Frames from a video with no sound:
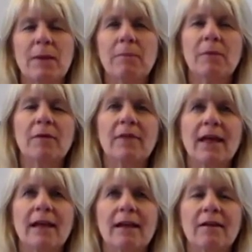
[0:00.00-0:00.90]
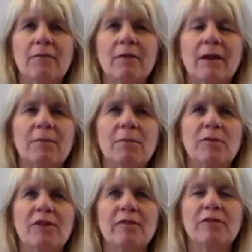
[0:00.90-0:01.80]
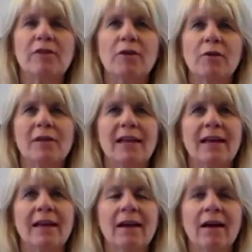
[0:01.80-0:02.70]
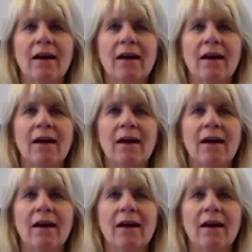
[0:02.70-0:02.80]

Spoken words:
People that we perceive as holy